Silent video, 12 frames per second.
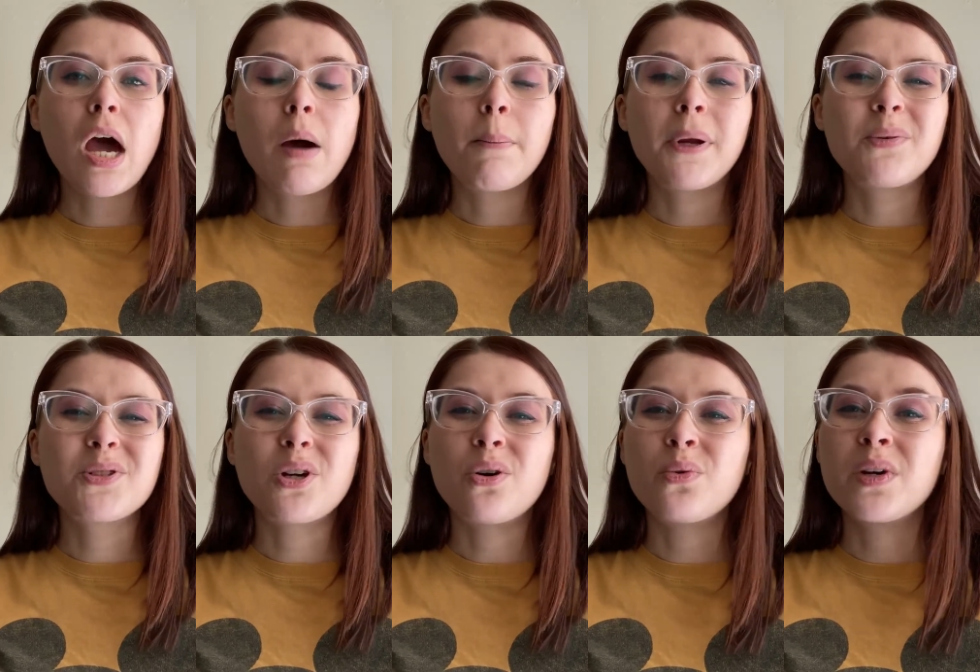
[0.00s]
but it was
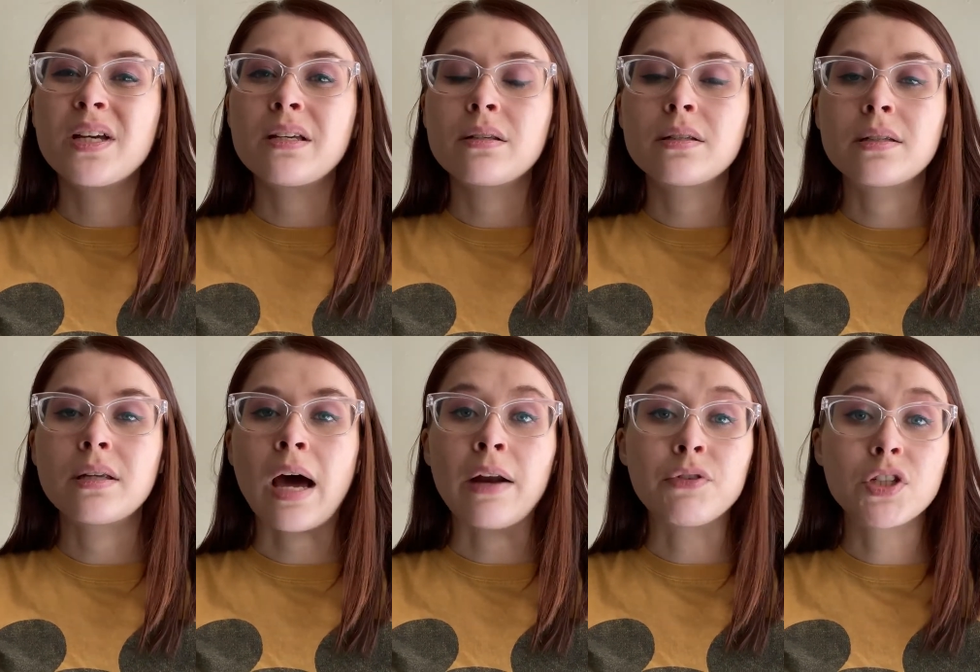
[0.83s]
always
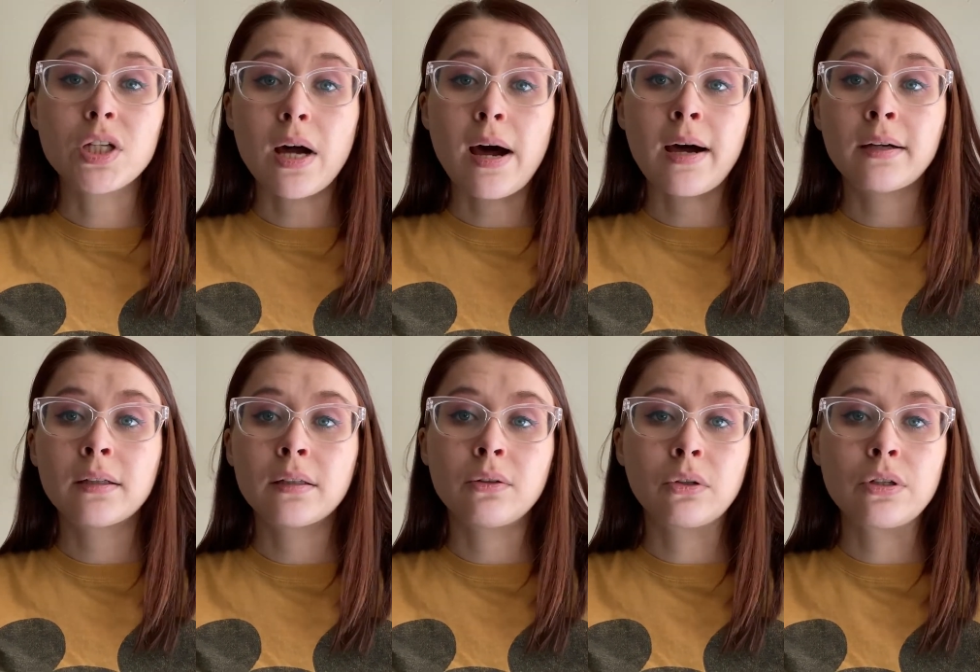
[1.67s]
out of stock
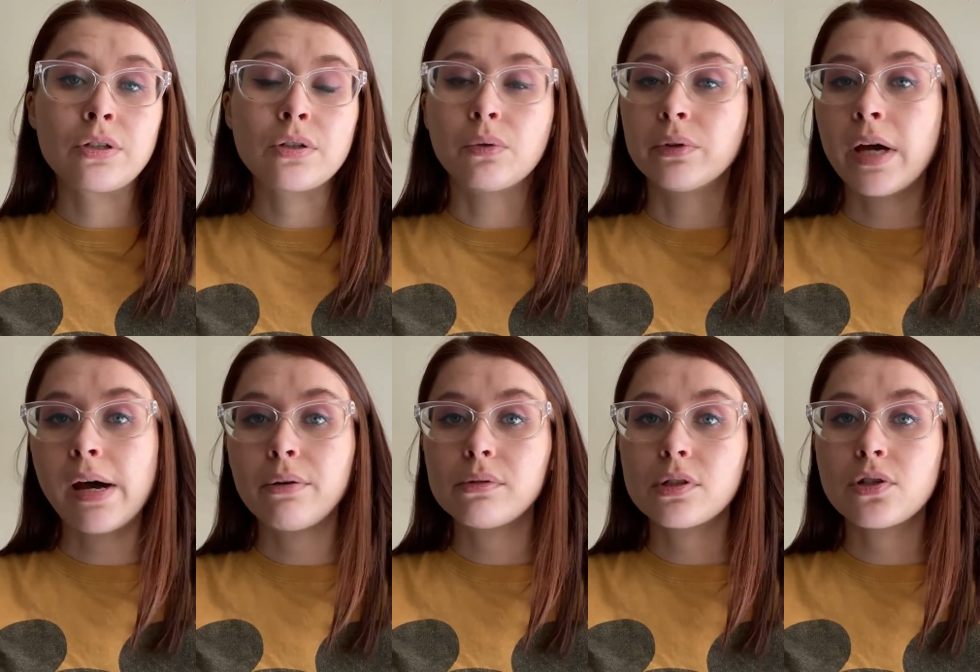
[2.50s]
or sold
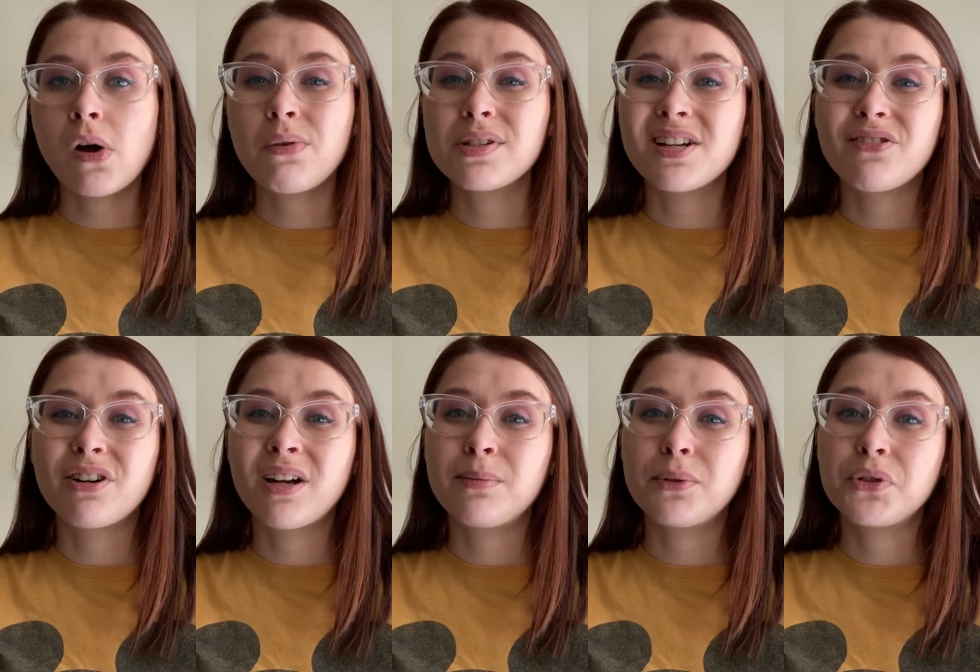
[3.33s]
out, so I was never
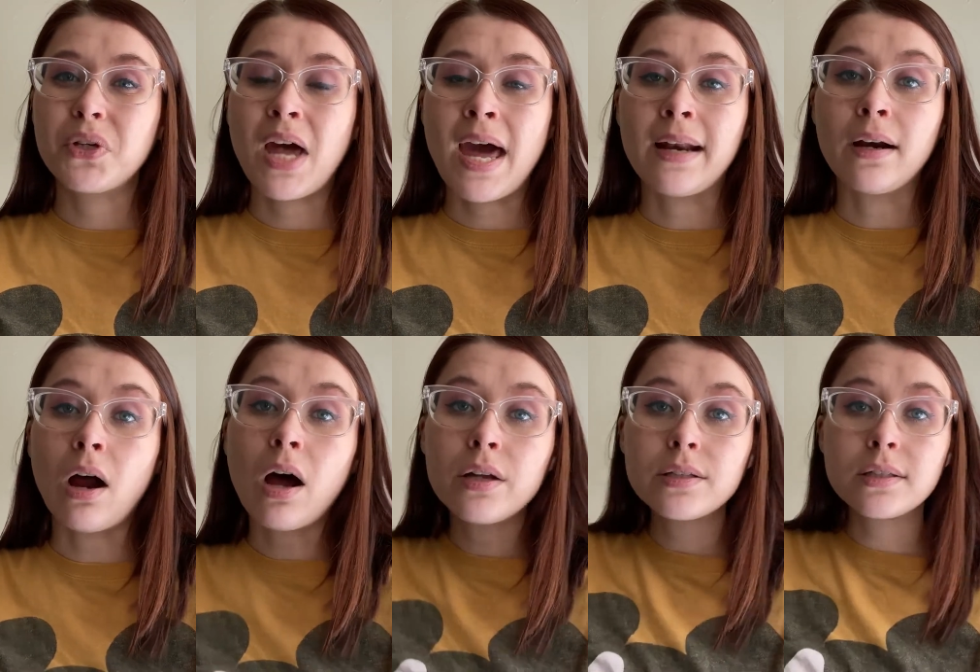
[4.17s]
able to add it
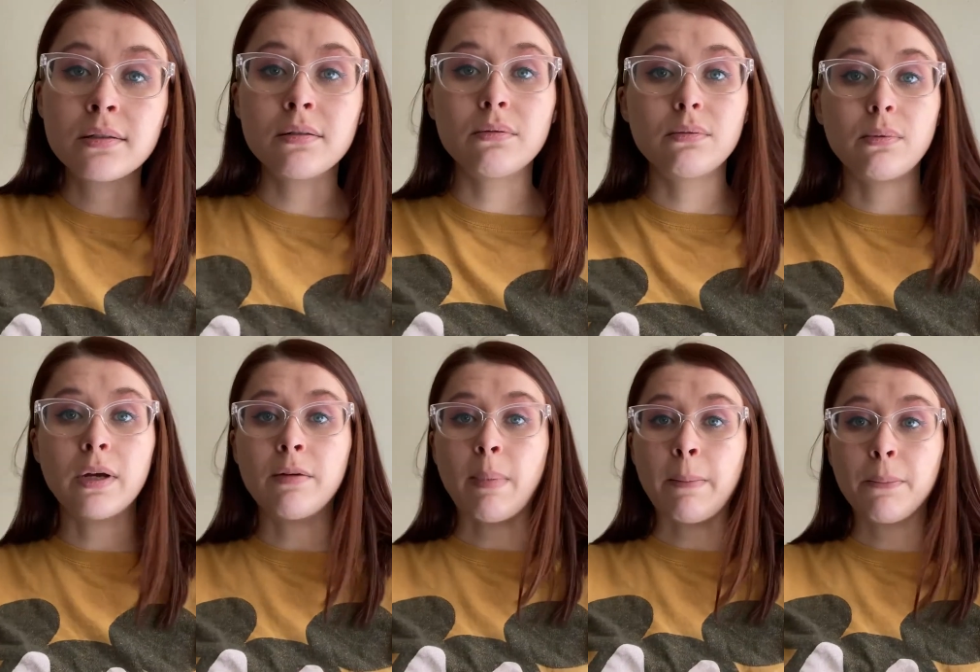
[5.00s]
on to one
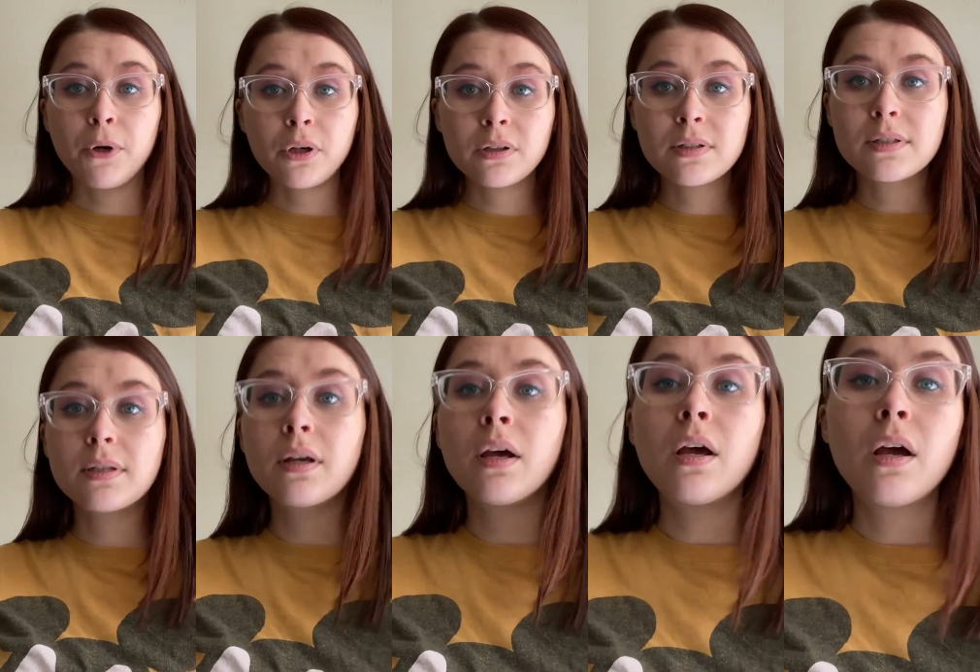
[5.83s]
of my books
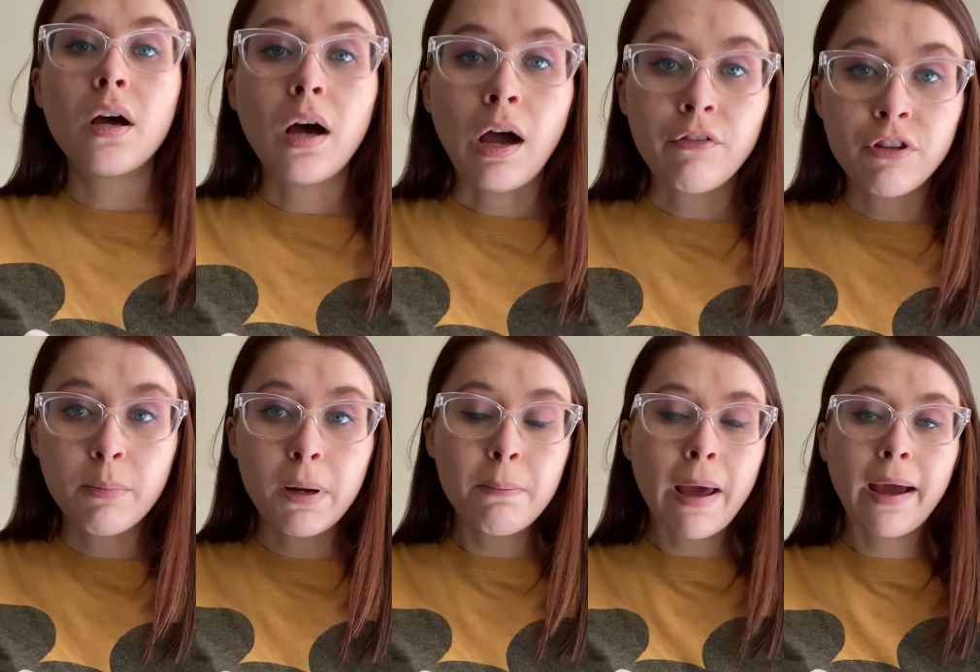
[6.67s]
of the
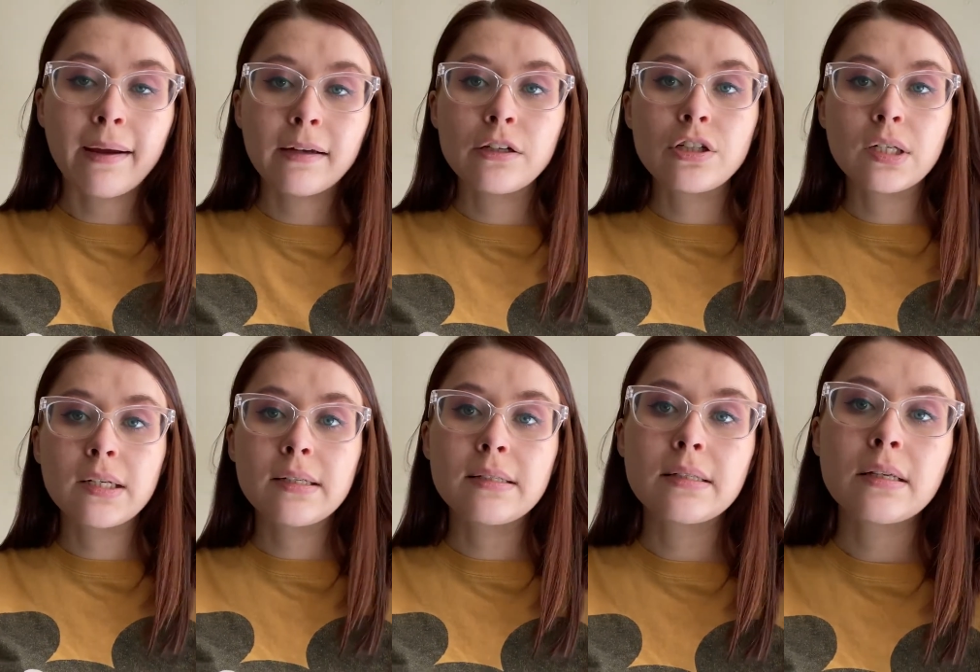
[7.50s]
month
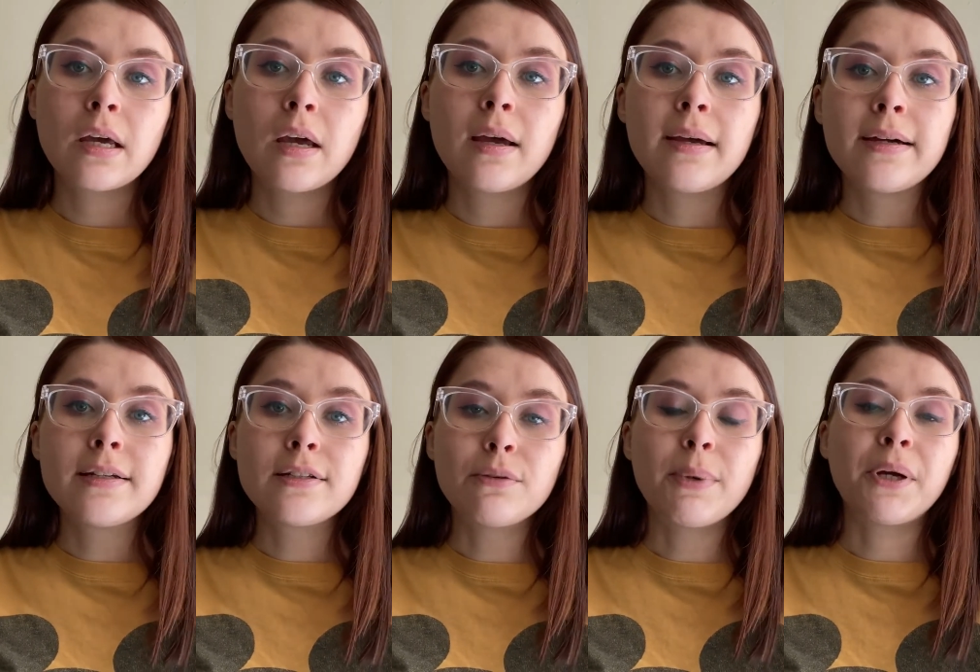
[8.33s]
packages.
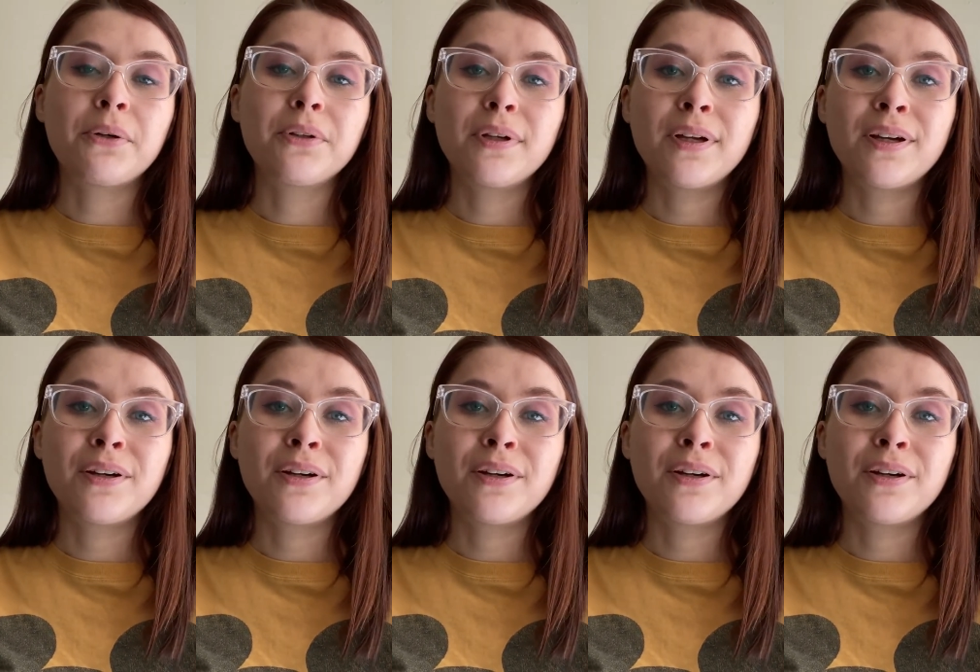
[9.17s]
So my only